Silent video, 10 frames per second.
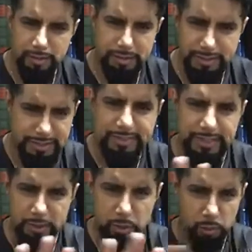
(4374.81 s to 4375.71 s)

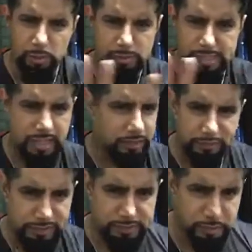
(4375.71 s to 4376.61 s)
dissing all
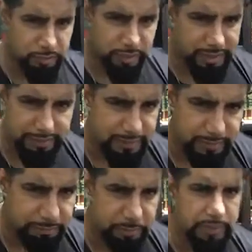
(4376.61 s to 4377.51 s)
Salafis or
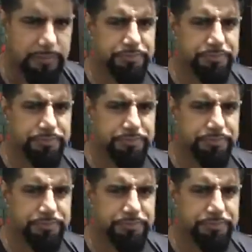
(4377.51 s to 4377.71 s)
anything, but